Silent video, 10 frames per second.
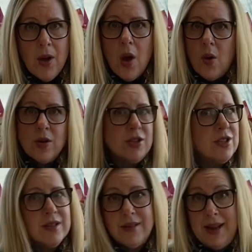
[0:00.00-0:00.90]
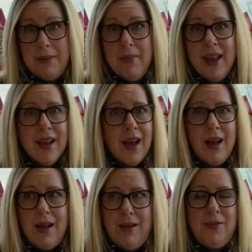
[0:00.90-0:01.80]
or just like me,
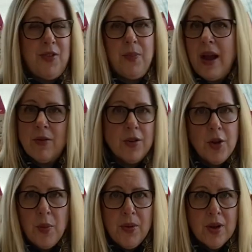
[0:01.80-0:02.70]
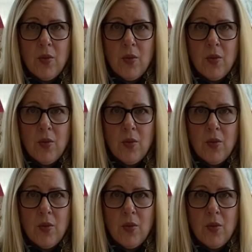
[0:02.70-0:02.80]
a spiral notebook